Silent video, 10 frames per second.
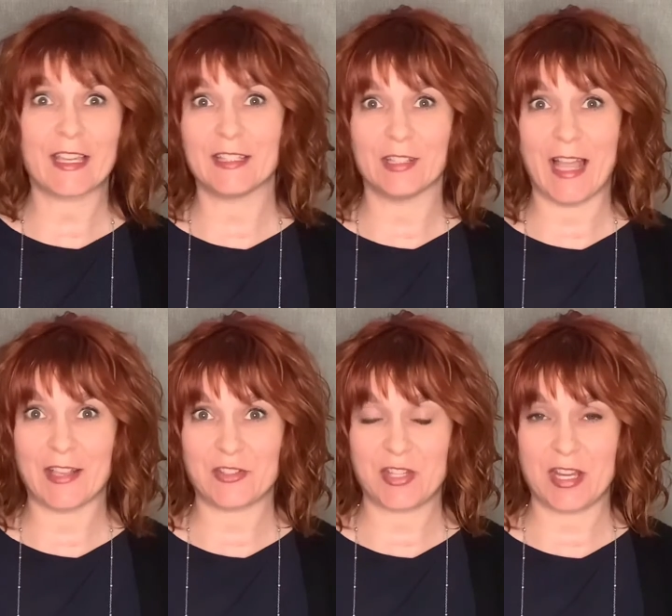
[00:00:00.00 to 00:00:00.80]
in the
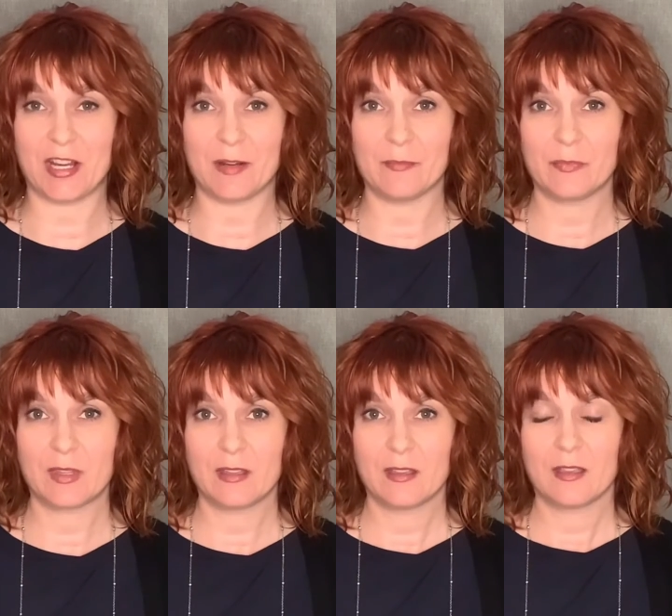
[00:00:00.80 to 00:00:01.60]
last year.
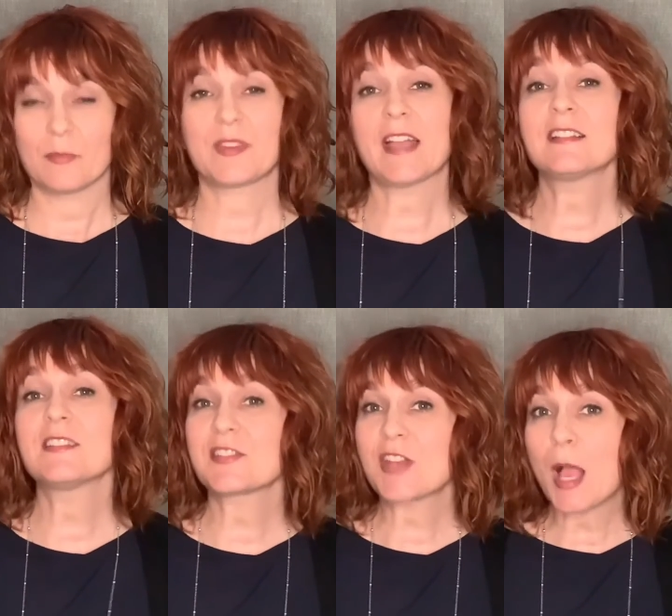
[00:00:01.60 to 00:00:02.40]
But that didn't
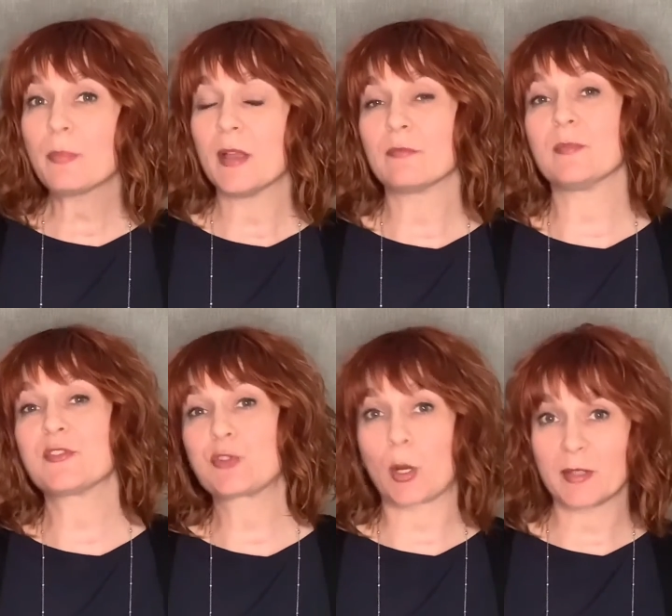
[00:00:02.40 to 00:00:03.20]
stop them from
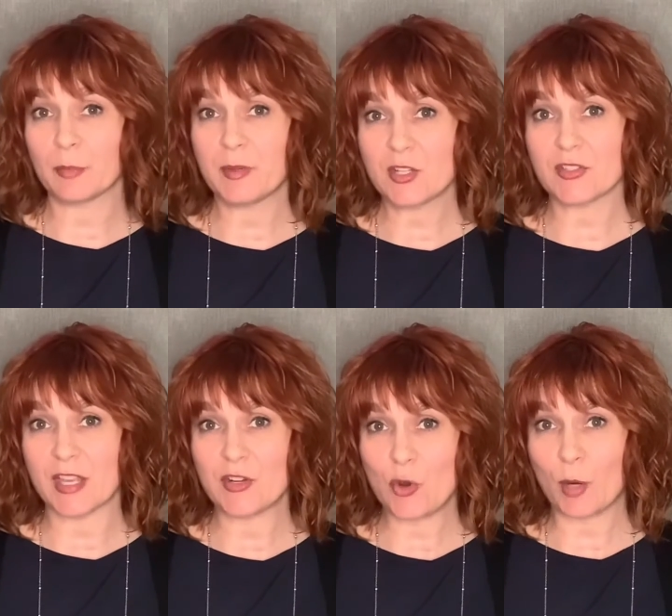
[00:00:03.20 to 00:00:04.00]
storming the beaches
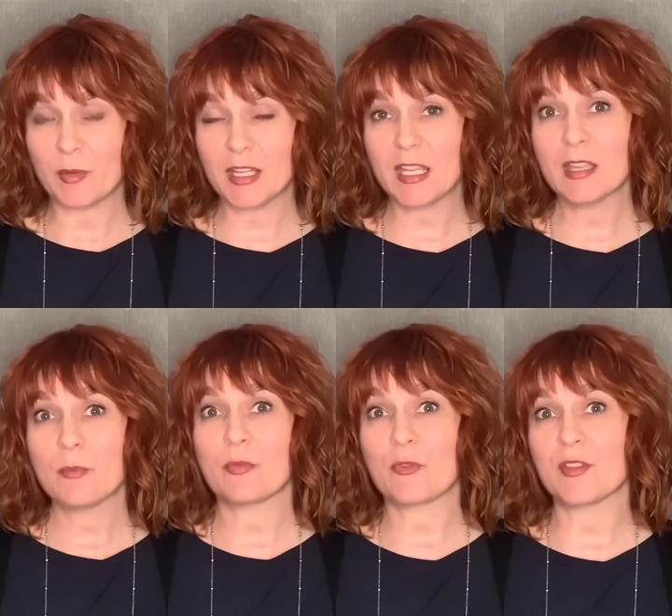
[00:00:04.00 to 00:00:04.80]
at Normandy
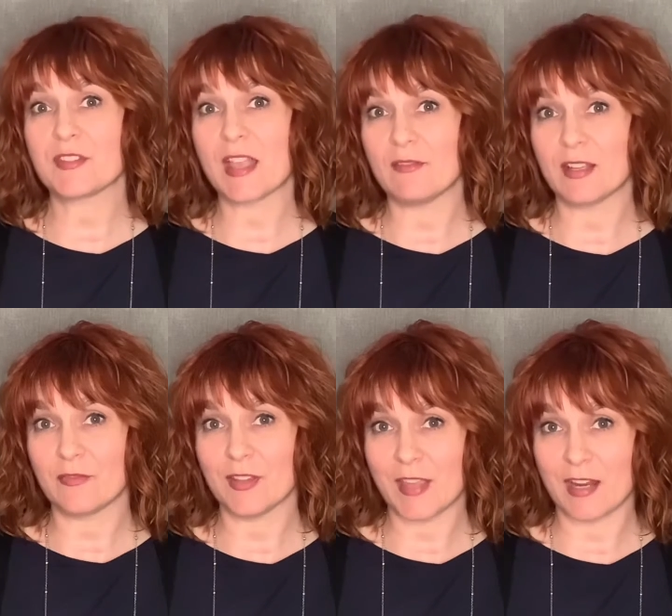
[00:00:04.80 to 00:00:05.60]
before the
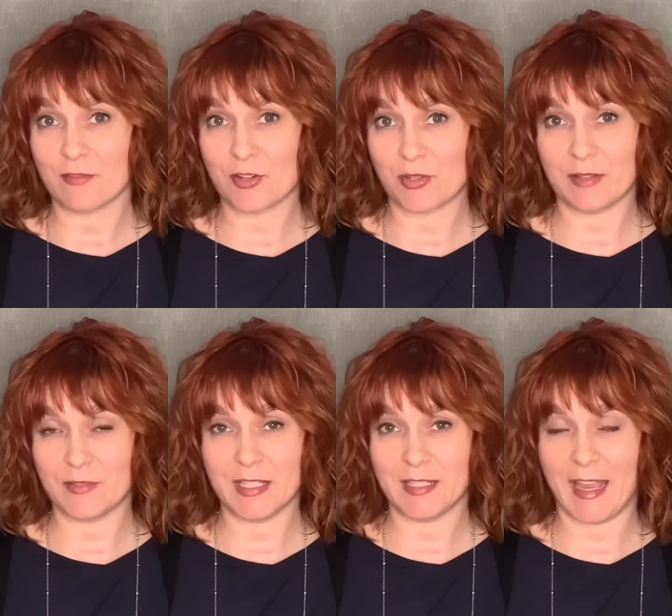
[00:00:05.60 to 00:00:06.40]
75th anniversary of
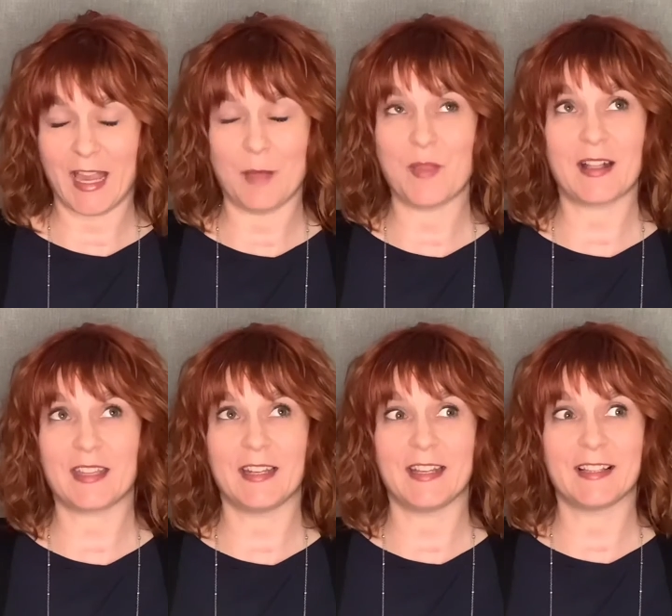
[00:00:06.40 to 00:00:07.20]
D Day. I'm not
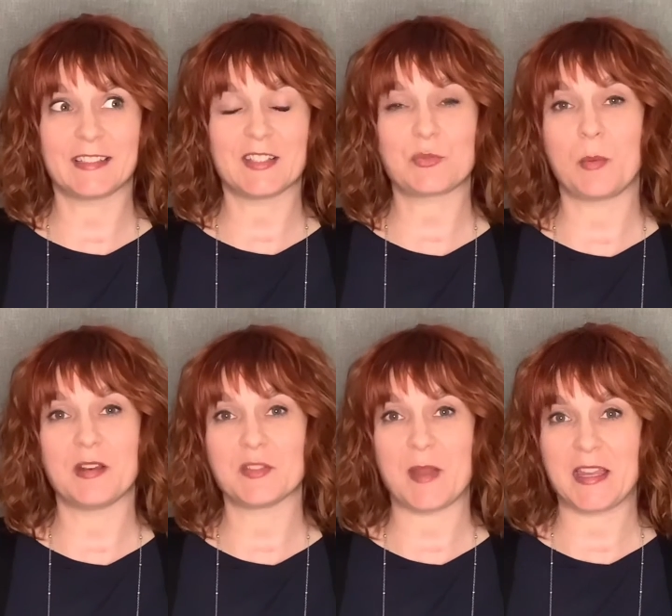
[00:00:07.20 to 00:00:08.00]
kidding. Like, this woman
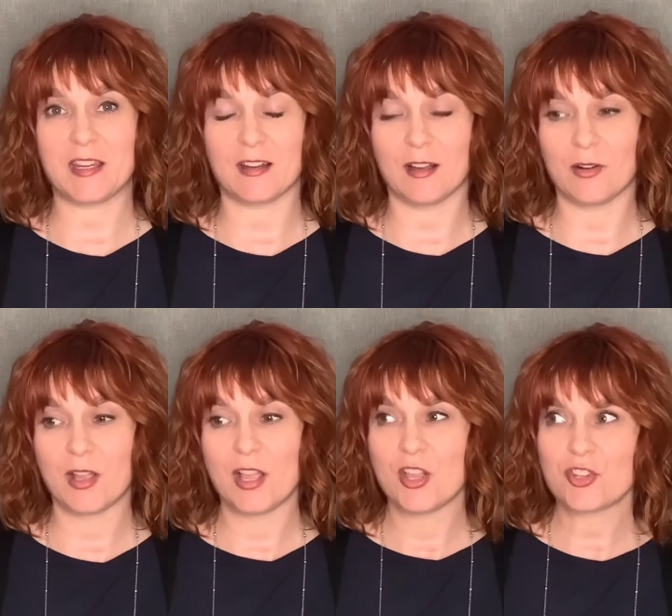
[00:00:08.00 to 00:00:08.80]
is my hero.
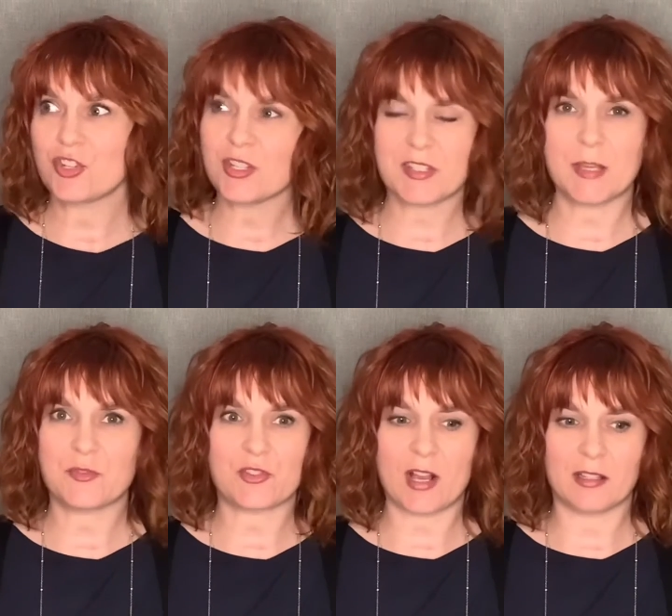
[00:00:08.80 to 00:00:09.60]
She just keeps
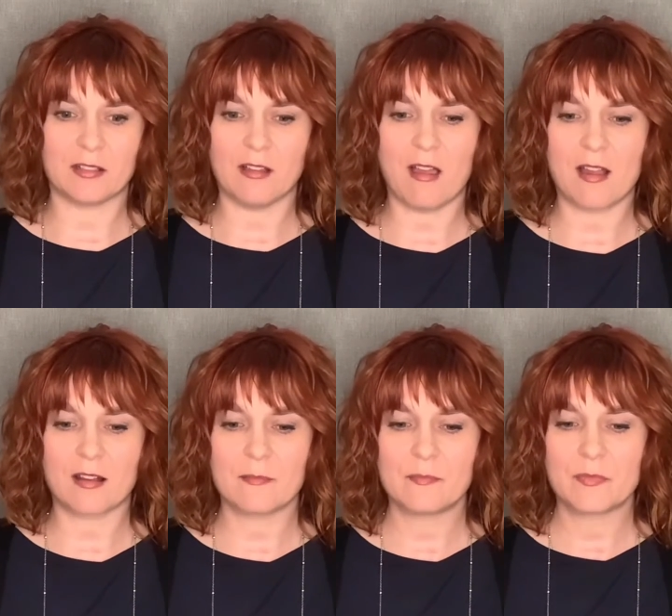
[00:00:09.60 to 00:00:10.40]
trucking along.
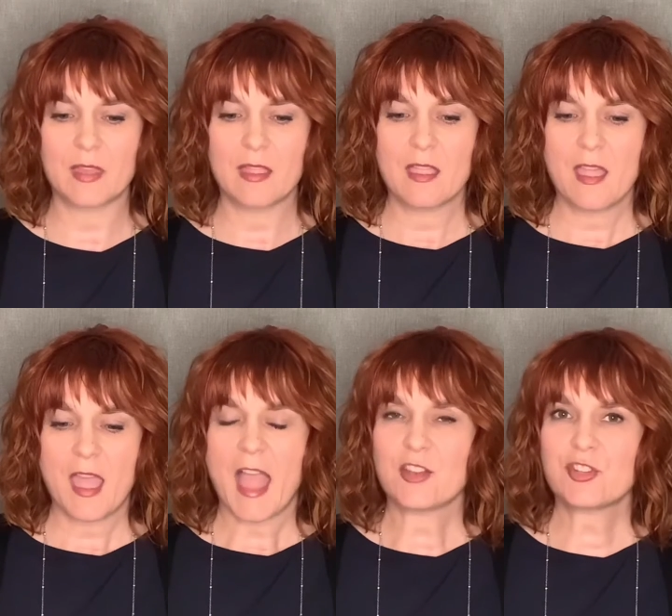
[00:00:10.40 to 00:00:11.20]

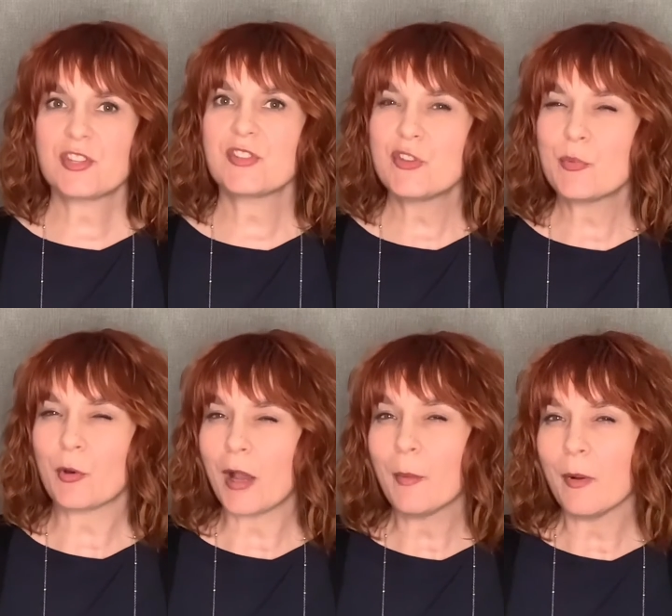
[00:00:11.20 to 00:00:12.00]
And she's
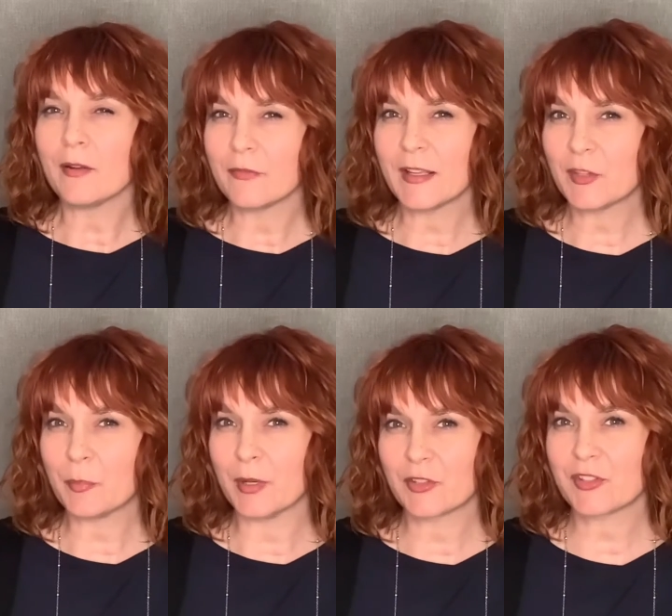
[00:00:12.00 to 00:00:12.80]
super up on
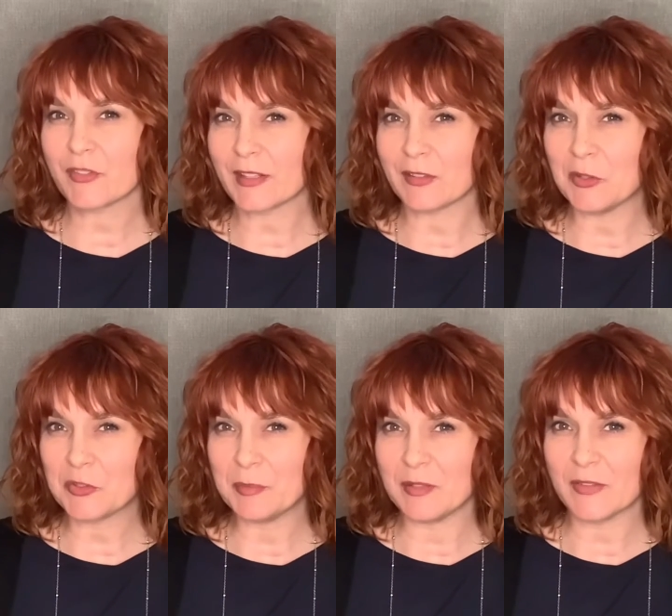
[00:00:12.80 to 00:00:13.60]
Facebook. She's like the
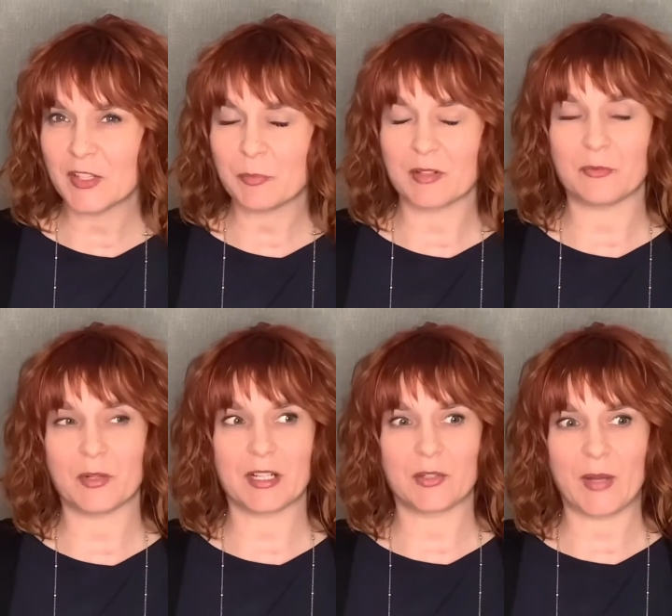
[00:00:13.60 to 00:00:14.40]
ultimate Facebook
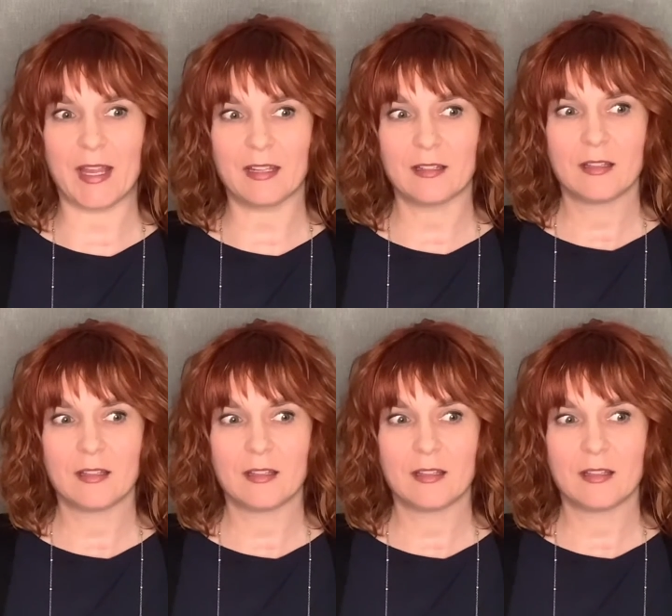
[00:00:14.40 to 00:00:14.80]
voyeur, right?